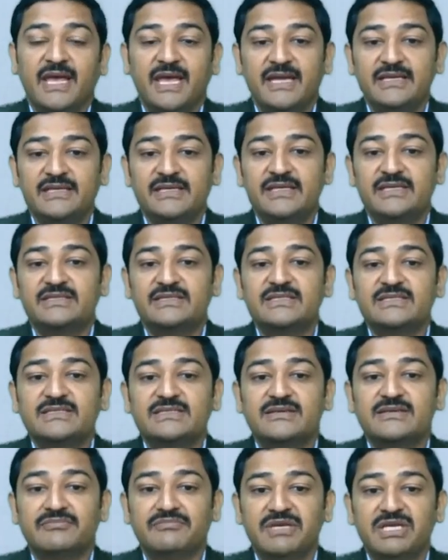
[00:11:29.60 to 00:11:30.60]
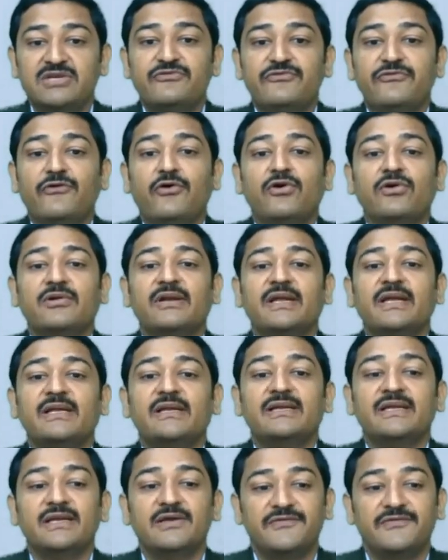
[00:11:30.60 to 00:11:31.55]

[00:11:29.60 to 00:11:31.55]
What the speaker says: and it is meant for an